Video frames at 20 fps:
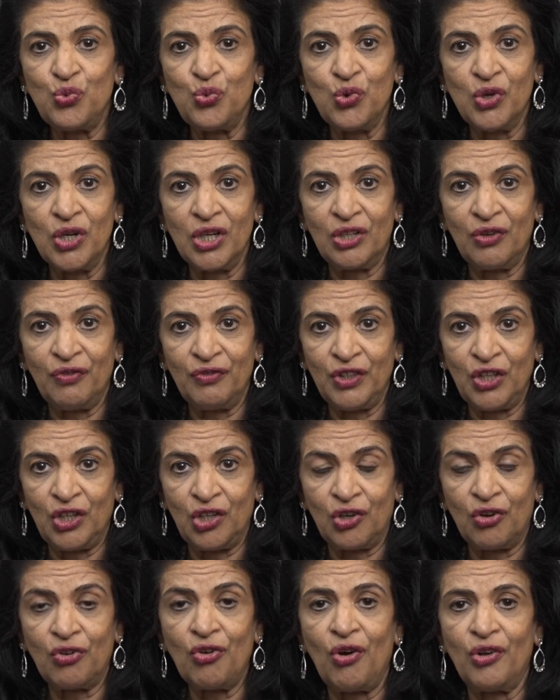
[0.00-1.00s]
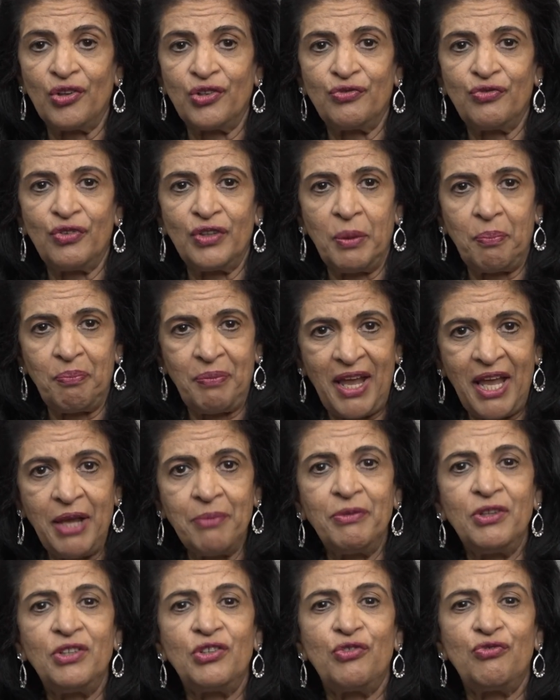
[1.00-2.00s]
work on the cross for the
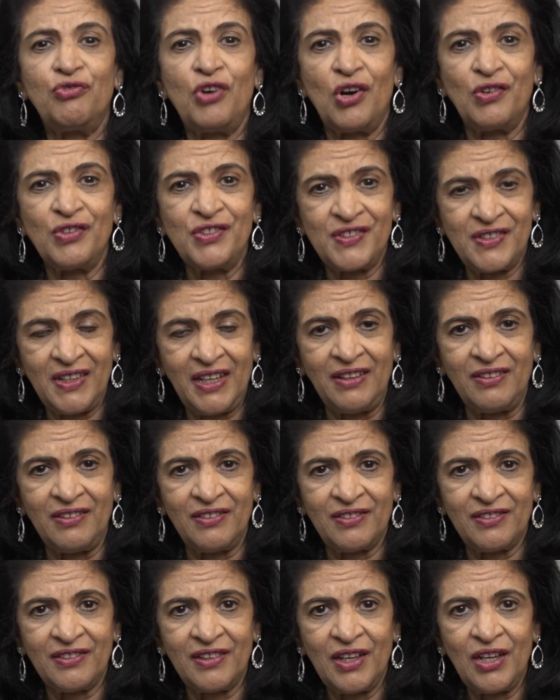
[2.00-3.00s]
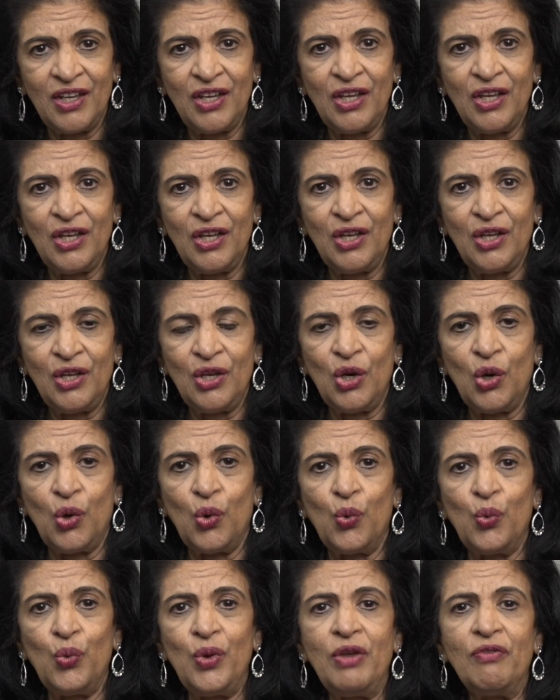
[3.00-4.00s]
payment of our sins,
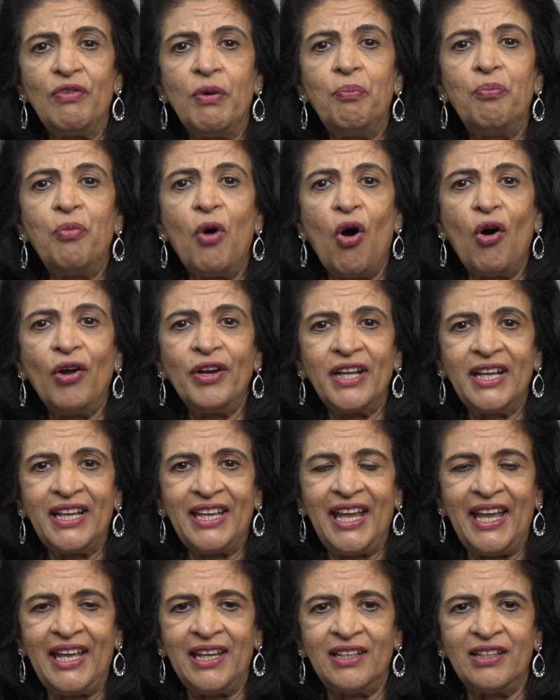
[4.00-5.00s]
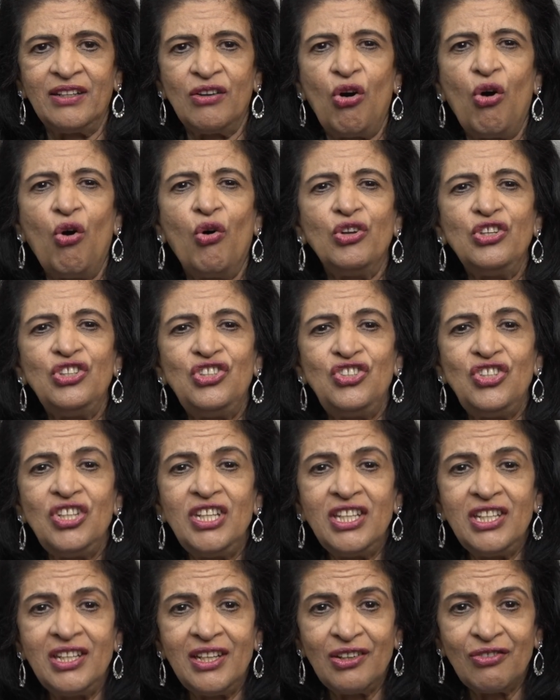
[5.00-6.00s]
we were born again or
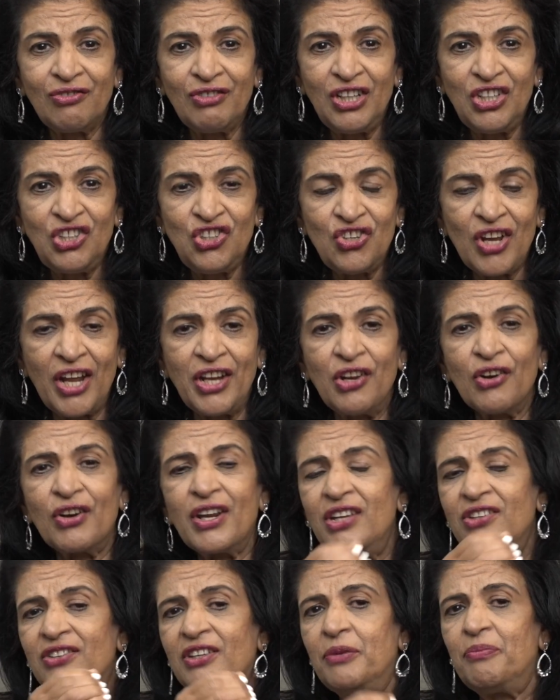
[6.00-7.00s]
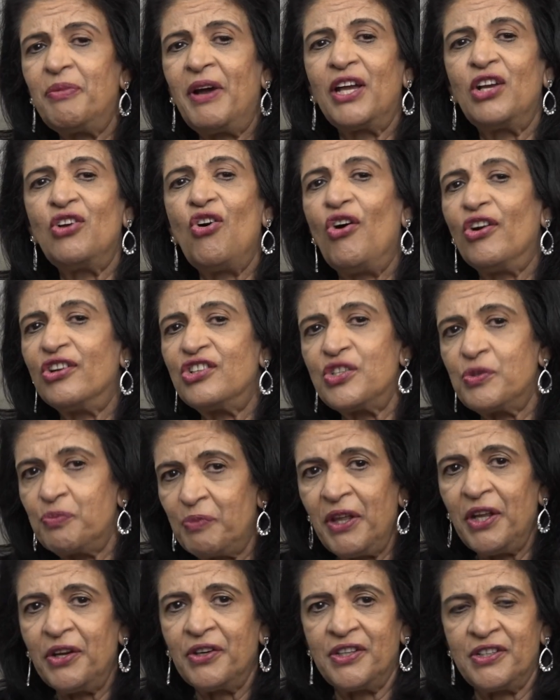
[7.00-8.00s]
regenerated by God's
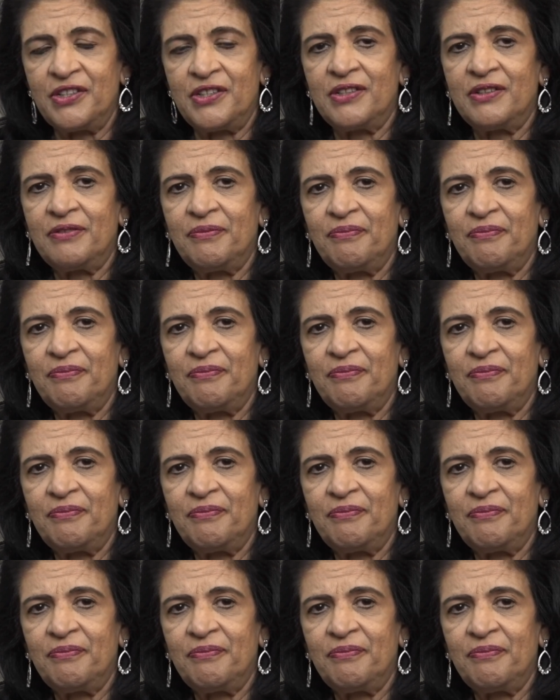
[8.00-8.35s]
Spirit.